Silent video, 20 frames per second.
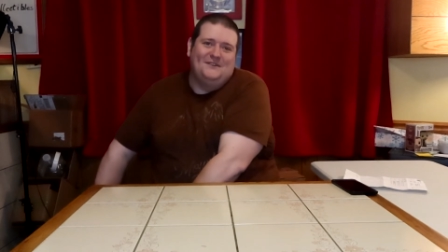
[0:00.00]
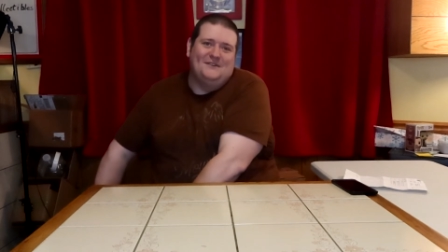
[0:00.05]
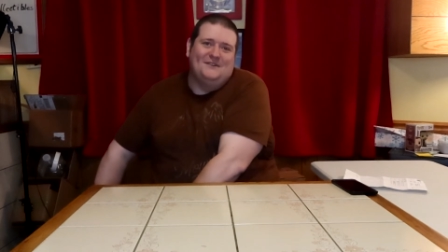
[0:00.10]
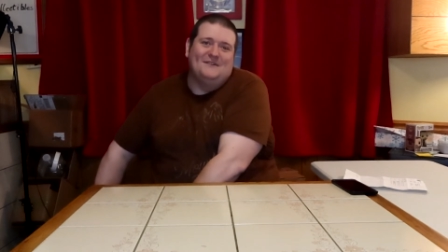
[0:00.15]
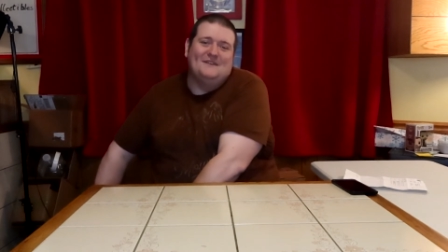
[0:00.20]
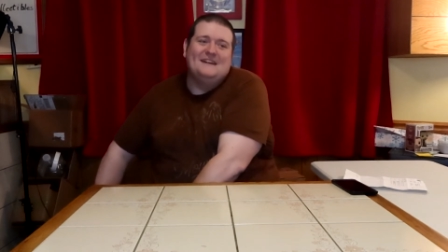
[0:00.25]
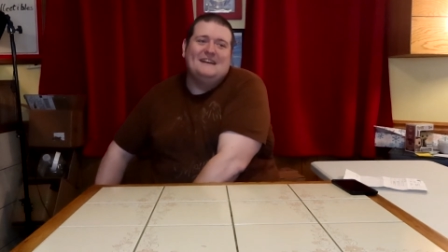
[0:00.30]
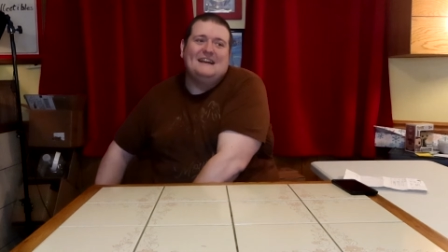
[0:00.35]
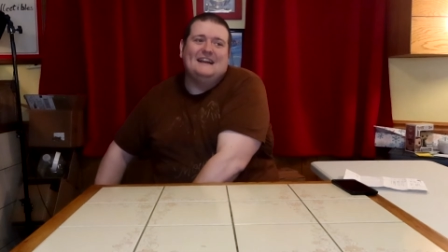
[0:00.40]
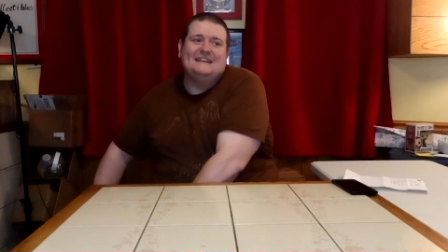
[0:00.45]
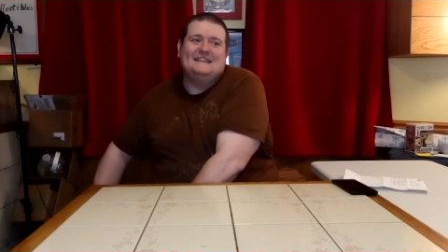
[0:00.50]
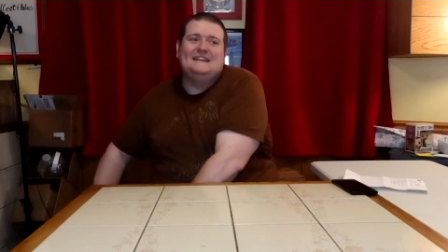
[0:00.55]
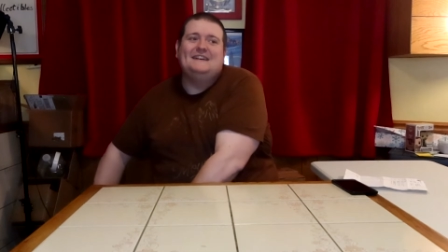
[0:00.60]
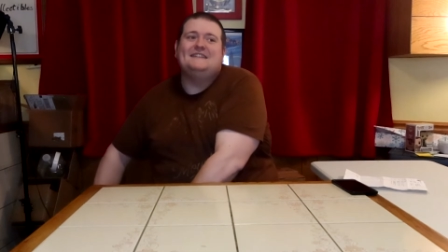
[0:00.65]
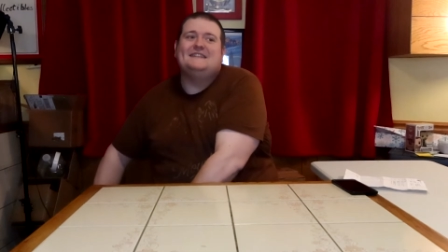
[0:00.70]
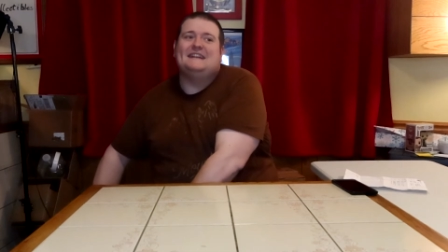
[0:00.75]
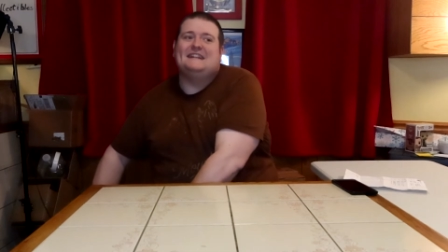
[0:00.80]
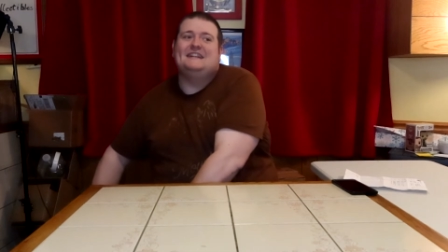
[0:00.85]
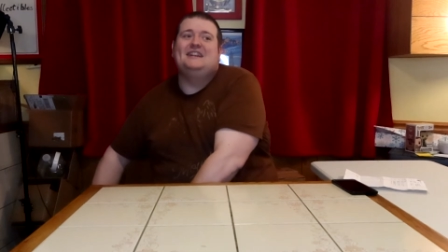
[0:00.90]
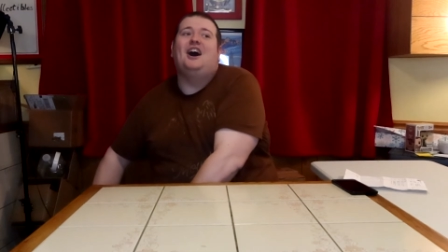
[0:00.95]
too, because
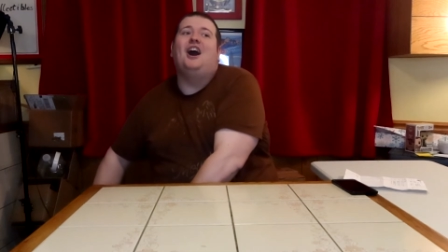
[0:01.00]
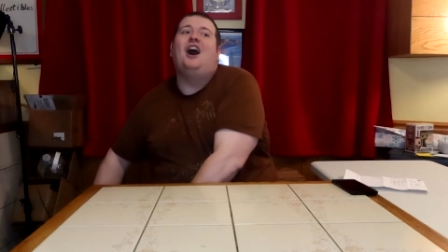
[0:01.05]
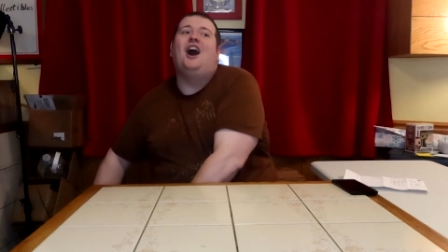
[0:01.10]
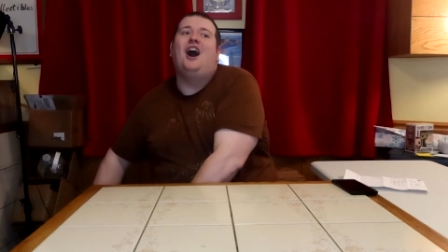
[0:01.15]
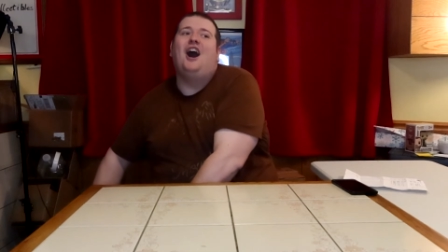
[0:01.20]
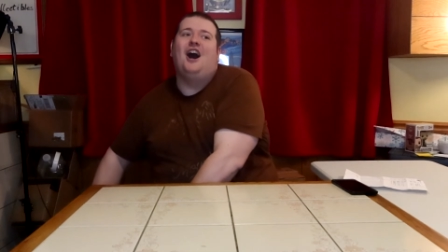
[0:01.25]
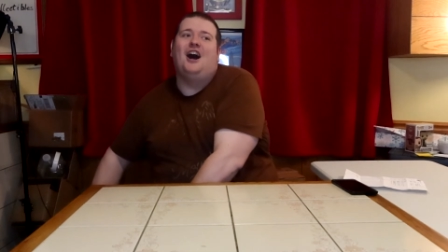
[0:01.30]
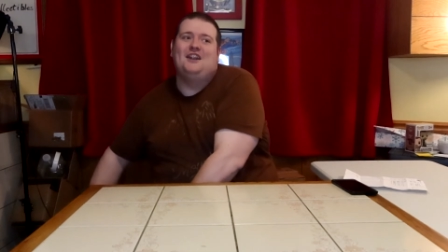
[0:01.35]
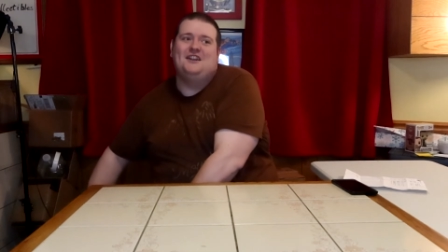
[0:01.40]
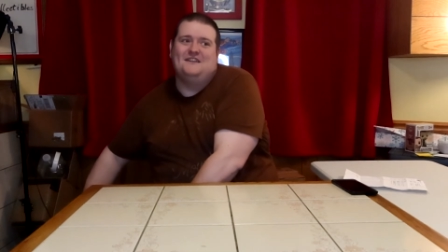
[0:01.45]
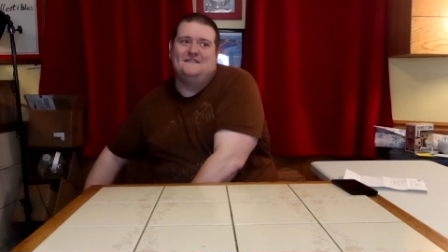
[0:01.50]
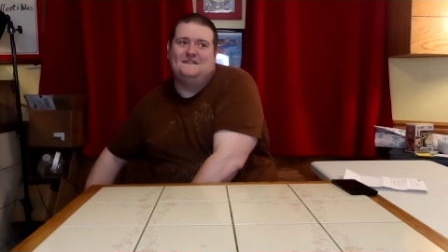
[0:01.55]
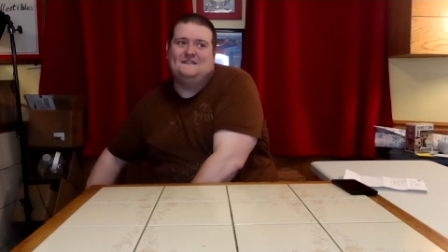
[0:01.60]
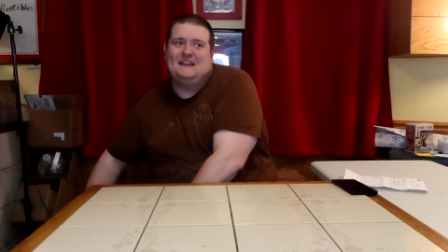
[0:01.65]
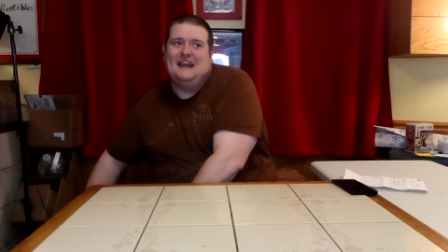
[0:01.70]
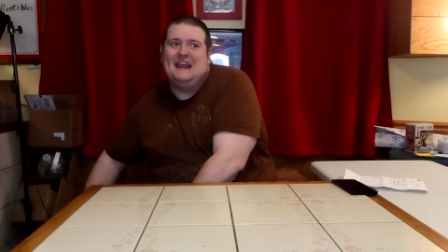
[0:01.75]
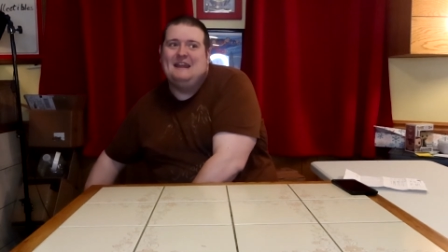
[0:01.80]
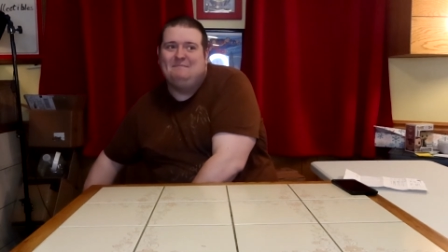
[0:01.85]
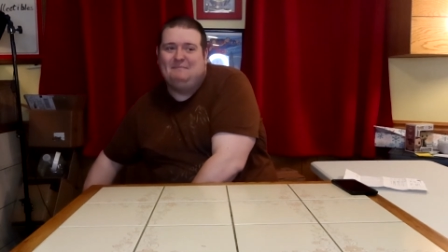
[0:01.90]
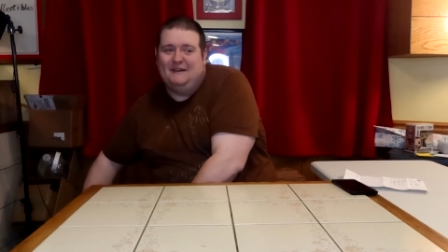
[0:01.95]
there's a ton of
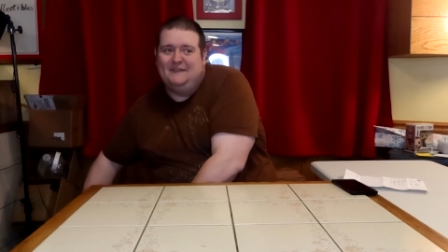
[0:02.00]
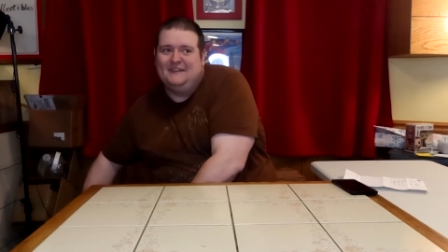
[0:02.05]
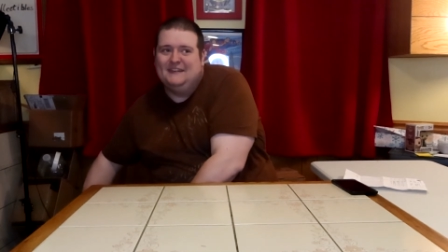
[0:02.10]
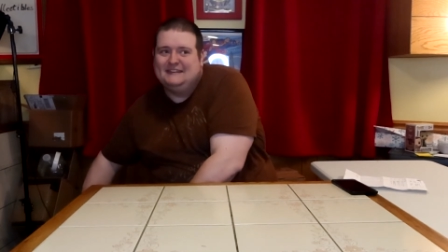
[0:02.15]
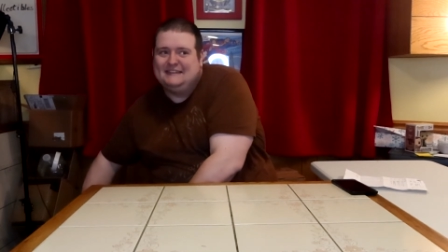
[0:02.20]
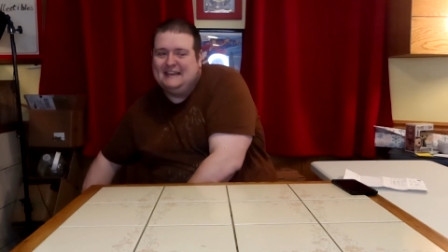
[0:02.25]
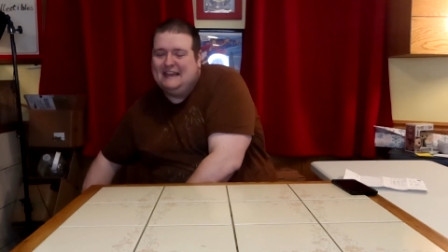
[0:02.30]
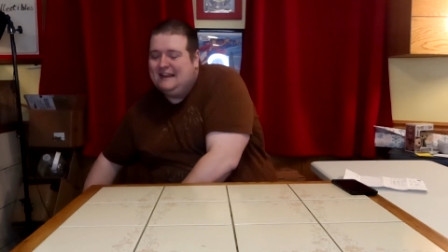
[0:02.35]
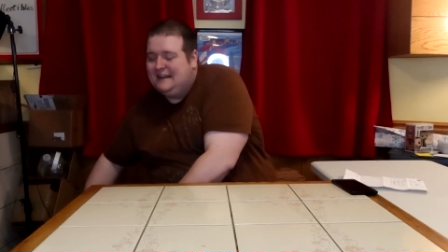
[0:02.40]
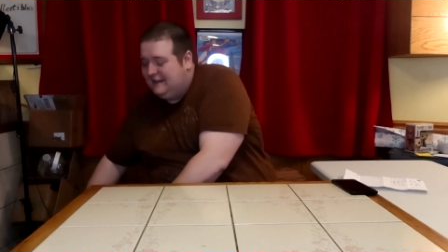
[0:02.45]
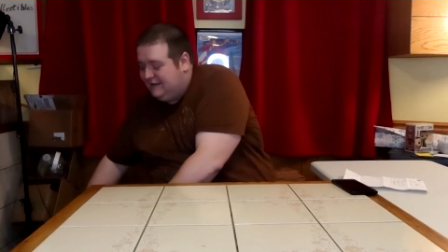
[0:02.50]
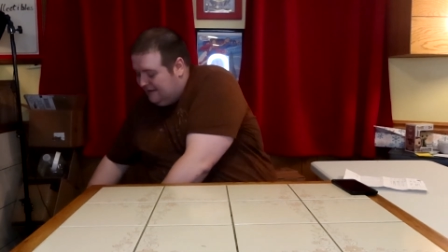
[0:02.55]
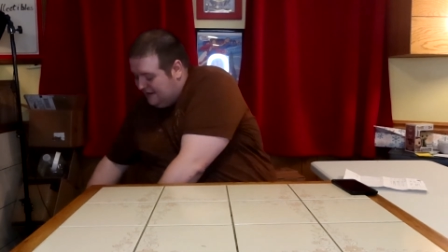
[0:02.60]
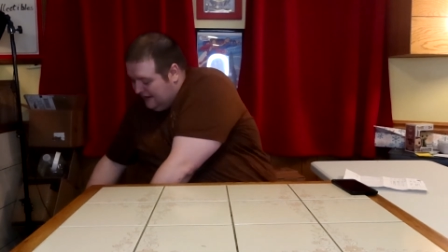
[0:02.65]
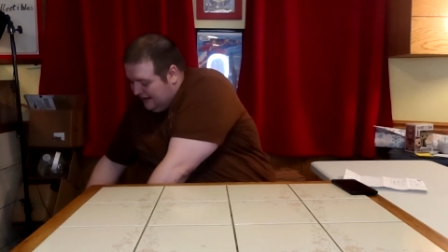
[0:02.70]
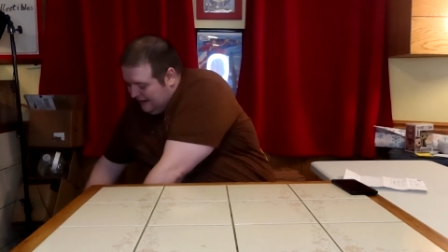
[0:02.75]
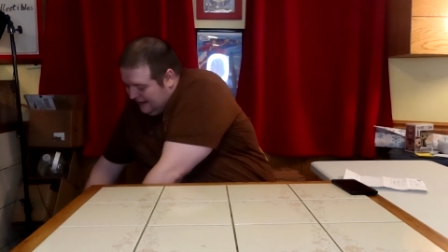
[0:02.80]
tape on this end.